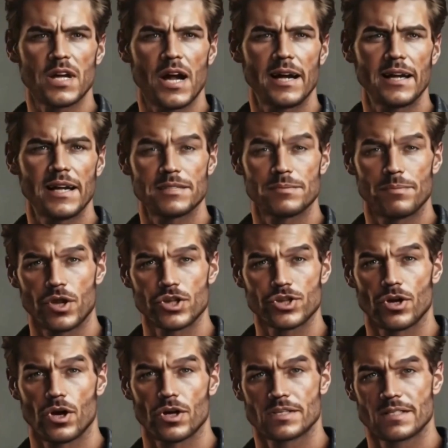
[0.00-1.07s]
highlights martial
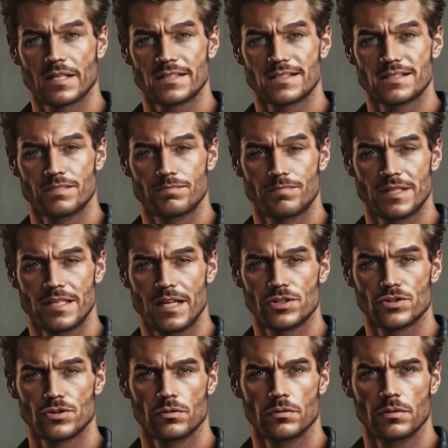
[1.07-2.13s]
arts lessons and
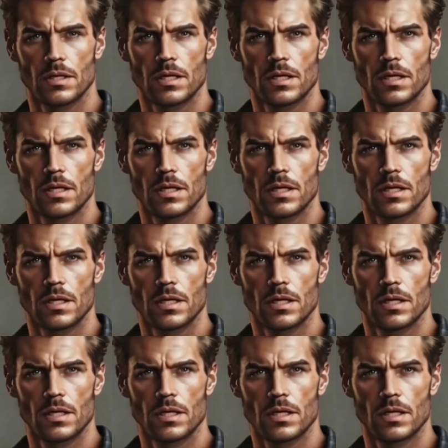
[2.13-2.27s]
potential,